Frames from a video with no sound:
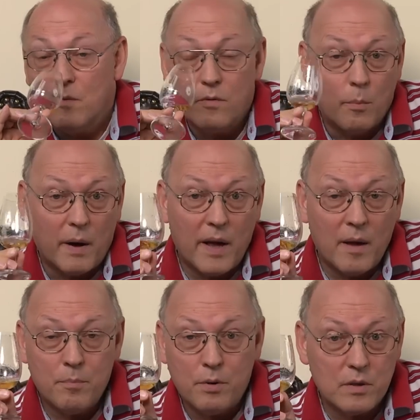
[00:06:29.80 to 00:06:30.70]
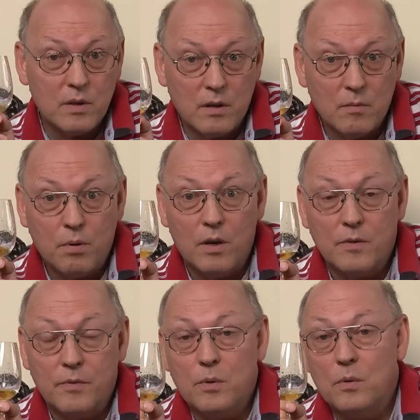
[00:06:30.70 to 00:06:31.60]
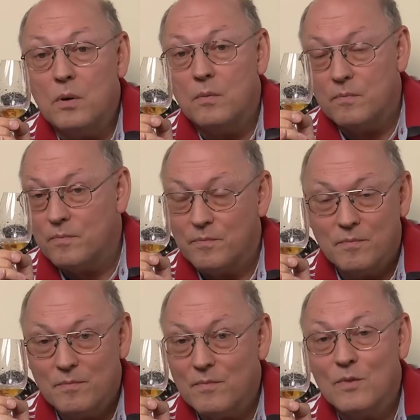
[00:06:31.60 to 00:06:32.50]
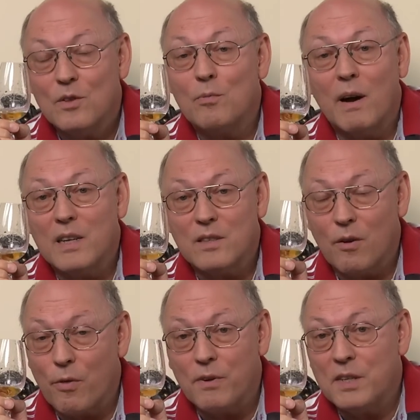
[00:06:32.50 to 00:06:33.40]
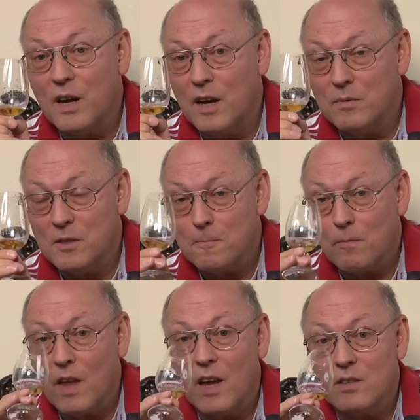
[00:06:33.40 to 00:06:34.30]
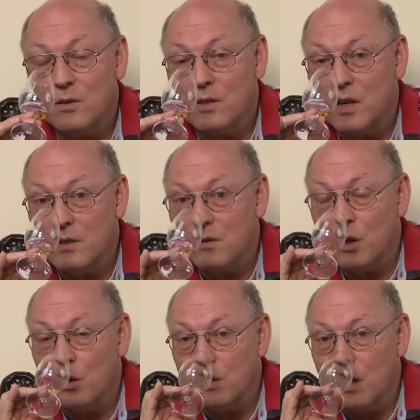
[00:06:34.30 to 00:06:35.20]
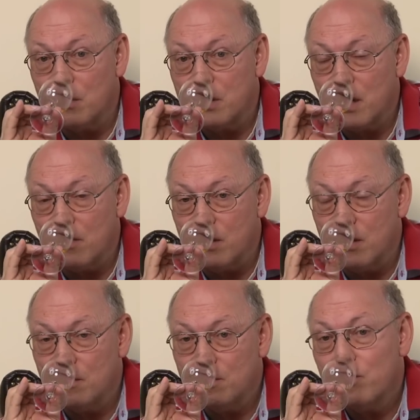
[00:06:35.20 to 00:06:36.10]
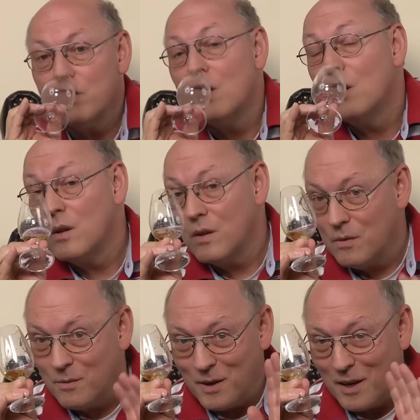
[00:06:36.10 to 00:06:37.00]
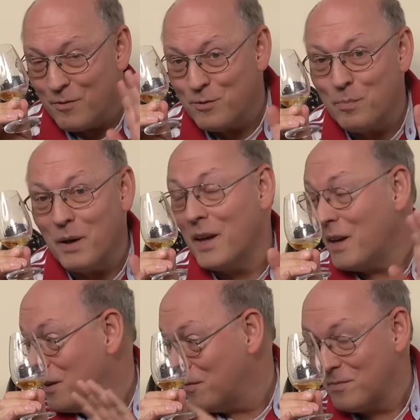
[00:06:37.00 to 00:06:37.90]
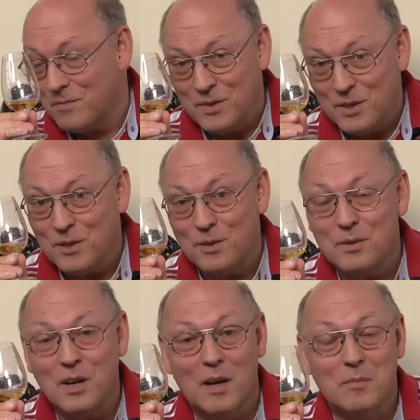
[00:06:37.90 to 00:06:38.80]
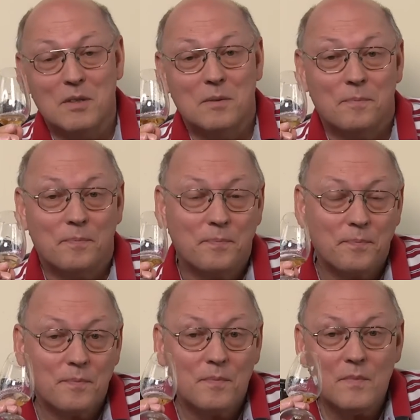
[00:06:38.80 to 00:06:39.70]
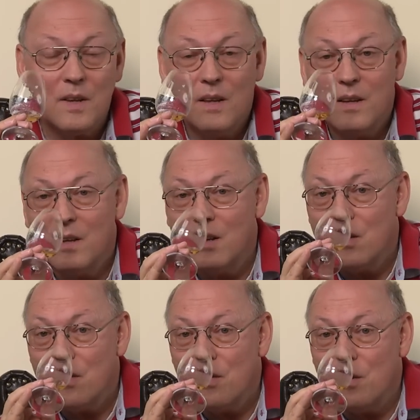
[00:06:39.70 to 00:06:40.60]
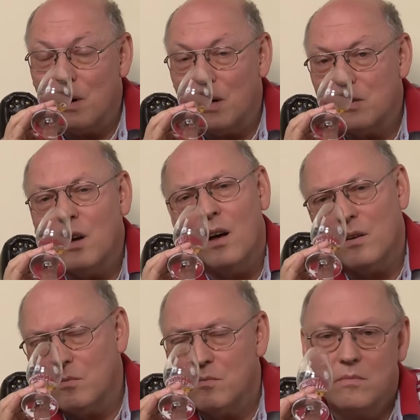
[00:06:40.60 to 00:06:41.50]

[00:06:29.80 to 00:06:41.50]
From my personal point of view, twice or three times as good as the old number 7. You have to pay 2 times the amount, 1.5